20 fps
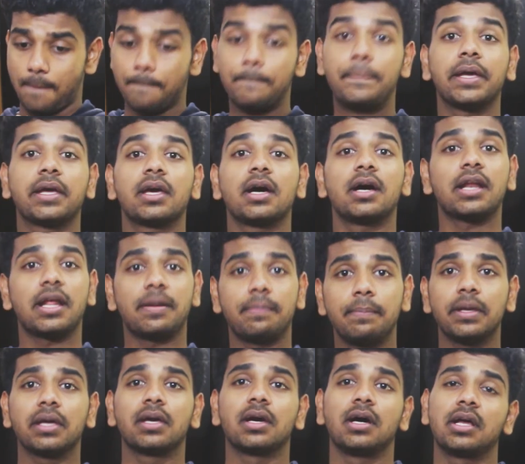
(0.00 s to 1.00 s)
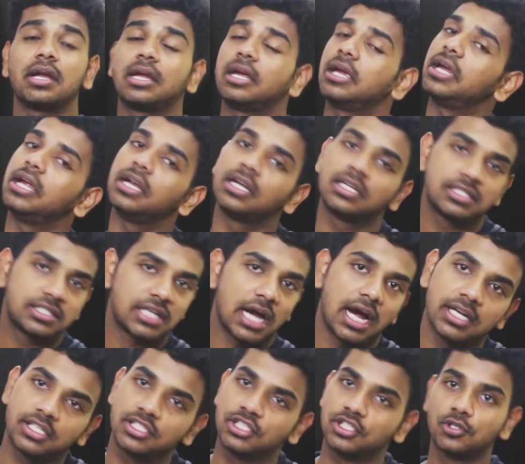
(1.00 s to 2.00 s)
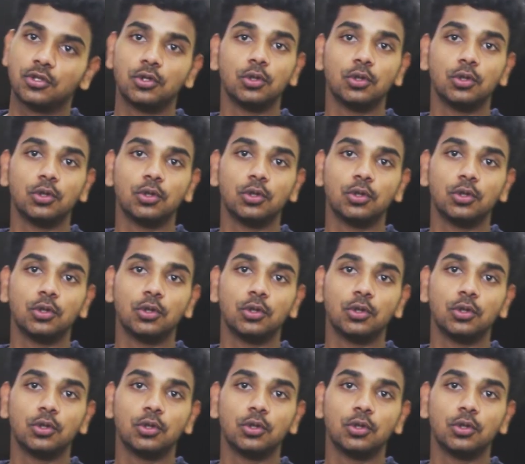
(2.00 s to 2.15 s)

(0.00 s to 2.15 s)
bigger and bigger, it starts